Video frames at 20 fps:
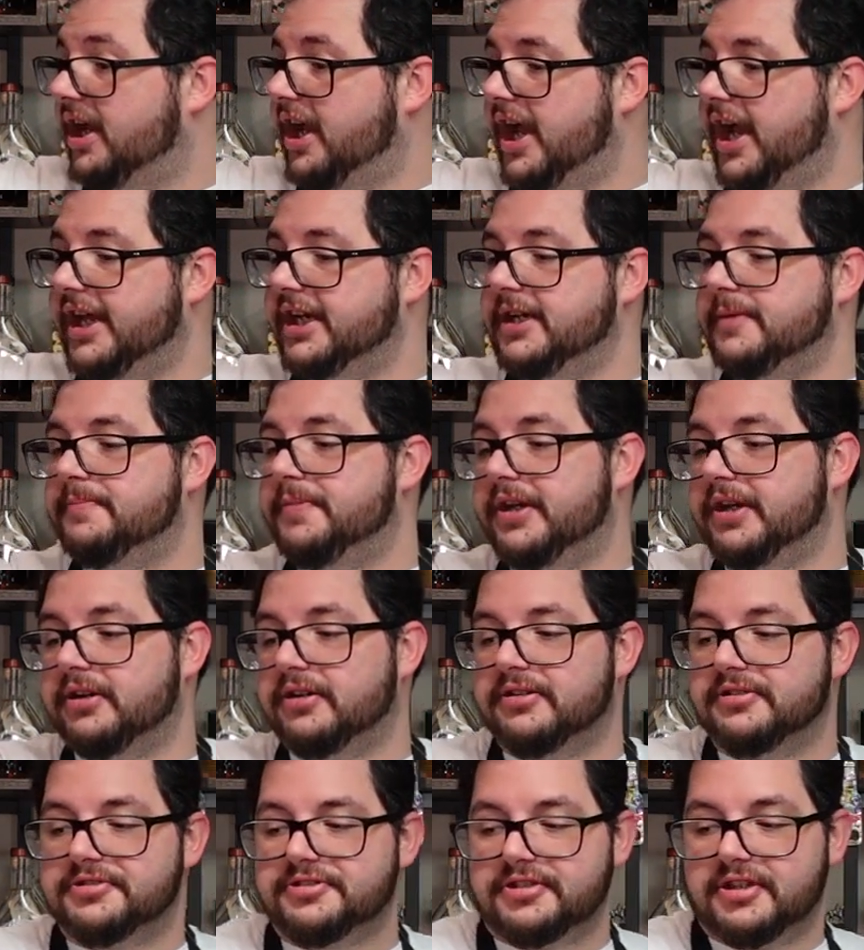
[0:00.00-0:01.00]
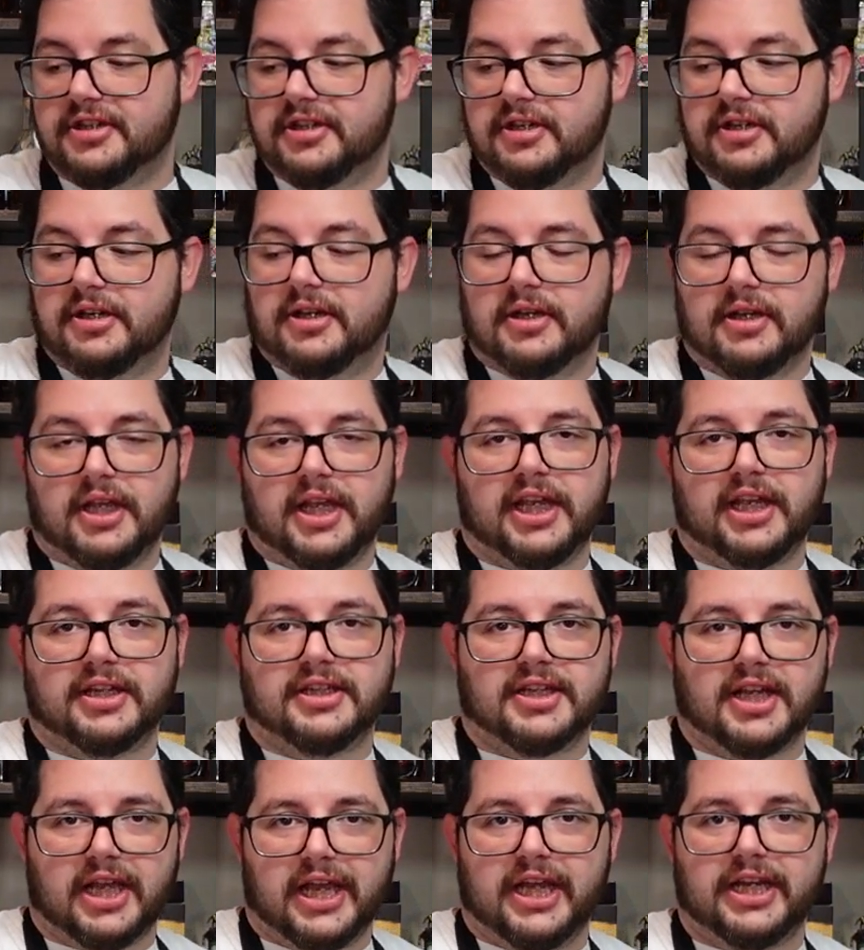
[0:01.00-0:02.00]
any bitters,
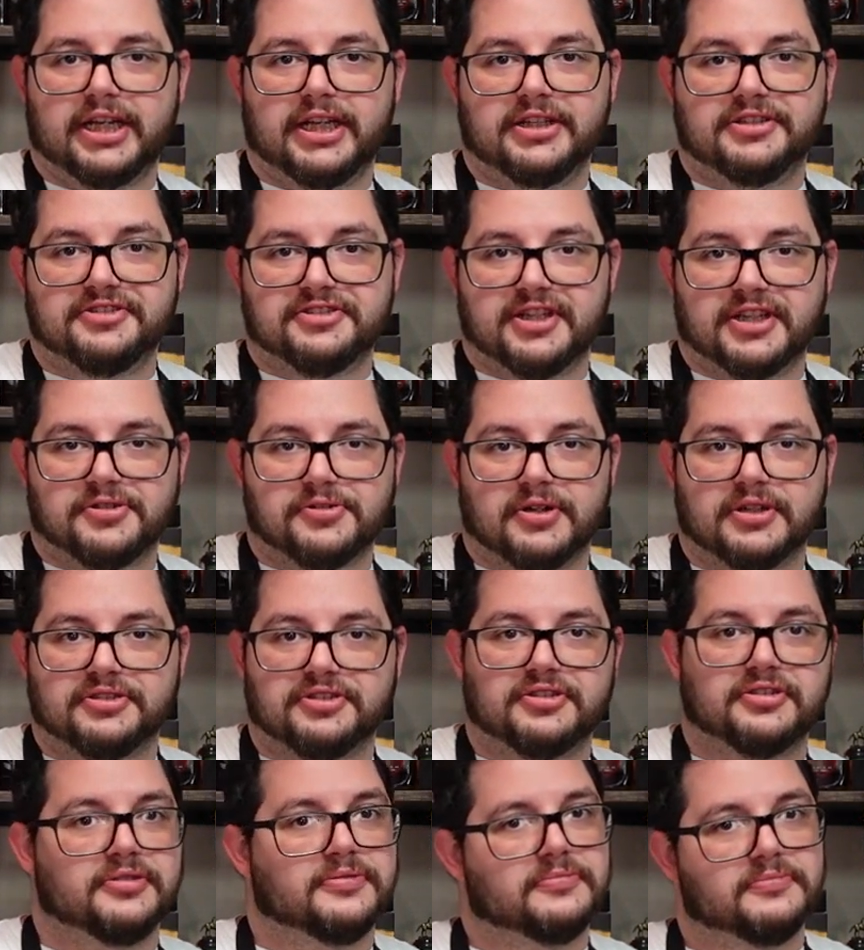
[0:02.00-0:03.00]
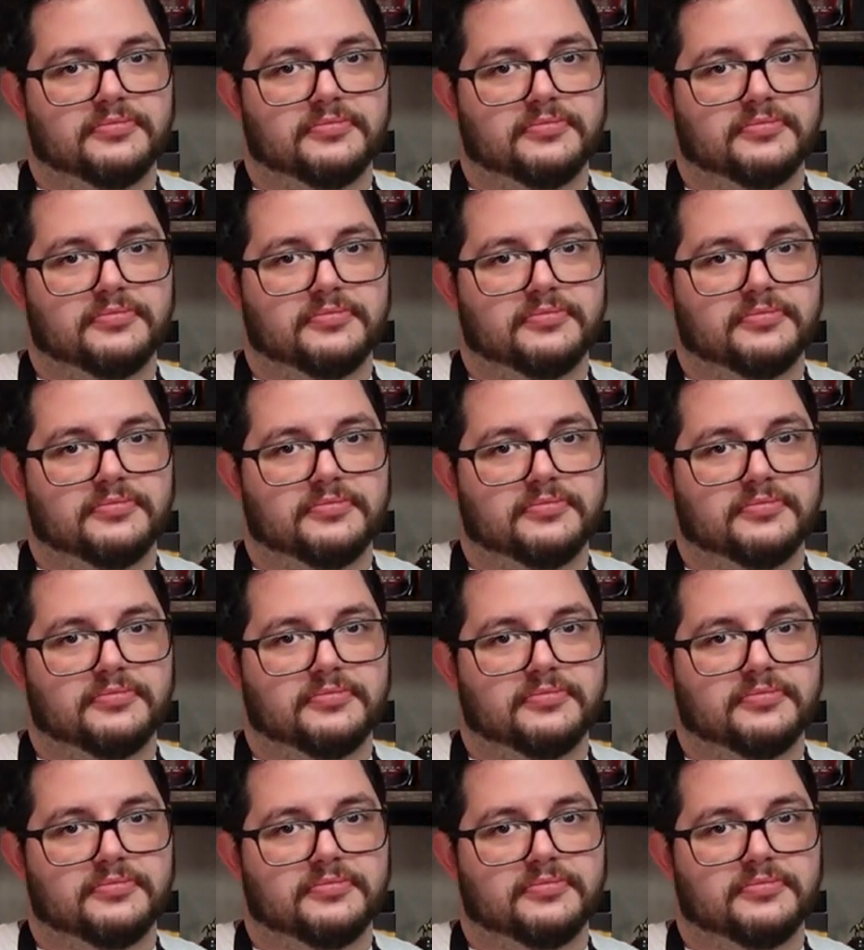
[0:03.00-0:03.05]
and any citrus.